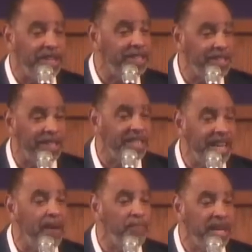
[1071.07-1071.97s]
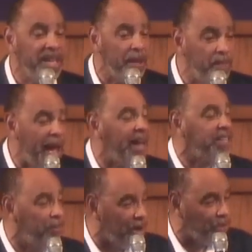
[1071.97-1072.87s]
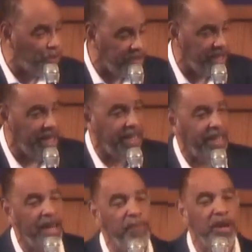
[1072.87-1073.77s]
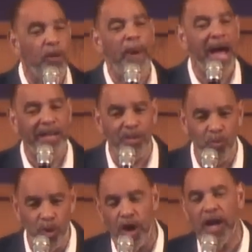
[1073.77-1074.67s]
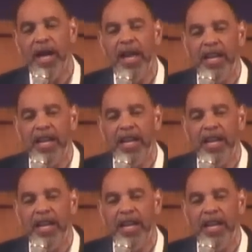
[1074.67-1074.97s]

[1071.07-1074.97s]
Just let me get back to my routine. Let me go back to work.